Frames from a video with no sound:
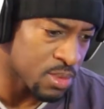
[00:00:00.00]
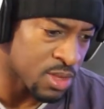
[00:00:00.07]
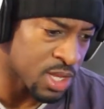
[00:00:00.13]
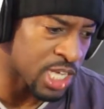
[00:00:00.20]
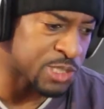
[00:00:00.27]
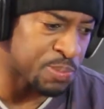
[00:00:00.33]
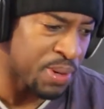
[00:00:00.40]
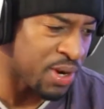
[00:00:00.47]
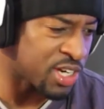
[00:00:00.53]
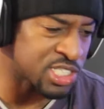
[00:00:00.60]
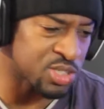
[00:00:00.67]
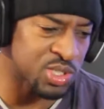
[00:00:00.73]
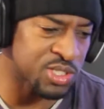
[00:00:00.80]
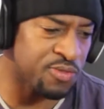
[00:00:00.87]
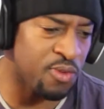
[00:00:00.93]
The
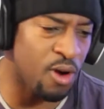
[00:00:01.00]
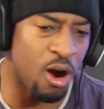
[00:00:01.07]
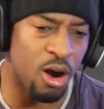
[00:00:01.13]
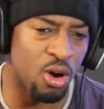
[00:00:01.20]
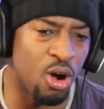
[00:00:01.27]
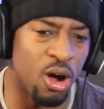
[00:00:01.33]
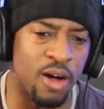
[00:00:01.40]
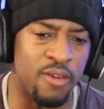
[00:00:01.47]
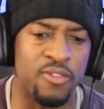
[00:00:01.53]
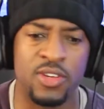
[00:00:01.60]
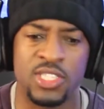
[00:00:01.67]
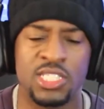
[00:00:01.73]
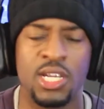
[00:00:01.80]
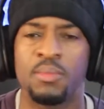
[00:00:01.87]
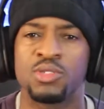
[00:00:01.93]
experience was far off.
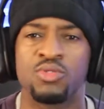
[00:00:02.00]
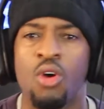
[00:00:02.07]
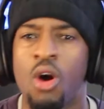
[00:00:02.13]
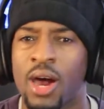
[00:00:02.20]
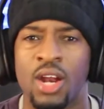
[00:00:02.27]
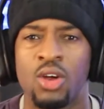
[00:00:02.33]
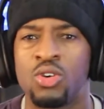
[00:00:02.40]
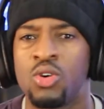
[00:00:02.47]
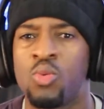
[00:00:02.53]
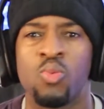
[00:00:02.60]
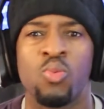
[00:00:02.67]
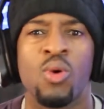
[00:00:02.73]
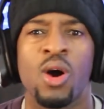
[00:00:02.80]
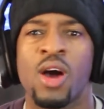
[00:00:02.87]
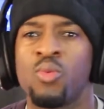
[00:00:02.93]
Something was wrong. I don't know
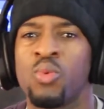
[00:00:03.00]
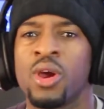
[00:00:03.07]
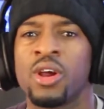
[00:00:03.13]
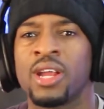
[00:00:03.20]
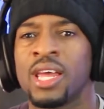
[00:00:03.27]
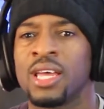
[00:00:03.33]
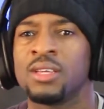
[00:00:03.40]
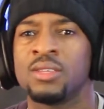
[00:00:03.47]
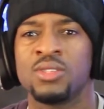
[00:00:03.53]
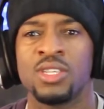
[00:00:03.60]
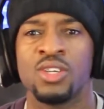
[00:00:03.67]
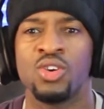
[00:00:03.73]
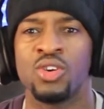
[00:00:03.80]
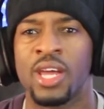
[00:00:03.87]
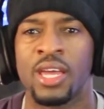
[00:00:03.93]
where they
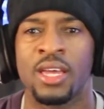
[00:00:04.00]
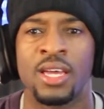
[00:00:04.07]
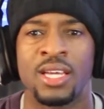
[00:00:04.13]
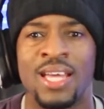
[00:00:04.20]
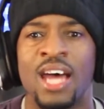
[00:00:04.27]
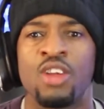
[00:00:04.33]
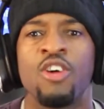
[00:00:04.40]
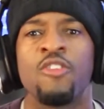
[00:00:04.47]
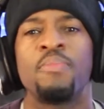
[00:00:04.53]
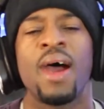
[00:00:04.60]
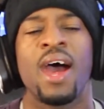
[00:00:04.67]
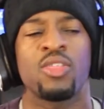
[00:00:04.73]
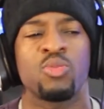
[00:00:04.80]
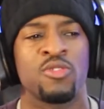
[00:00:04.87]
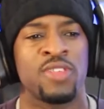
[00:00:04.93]
got off
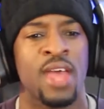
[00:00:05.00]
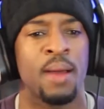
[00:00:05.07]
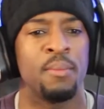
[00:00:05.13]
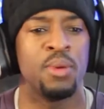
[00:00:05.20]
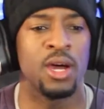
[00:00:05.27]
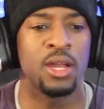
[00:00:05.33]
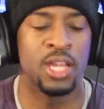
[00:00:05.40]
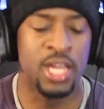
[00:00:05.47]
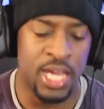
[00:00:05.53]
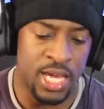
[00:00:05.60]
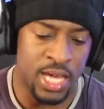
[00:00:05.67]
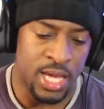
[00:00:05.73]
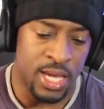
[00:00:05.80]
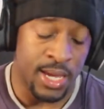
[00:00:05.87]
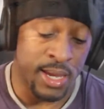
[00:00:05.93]
path with that. But
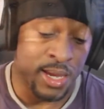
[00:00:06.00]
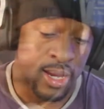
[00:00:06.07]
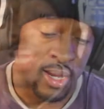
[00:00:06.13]
when the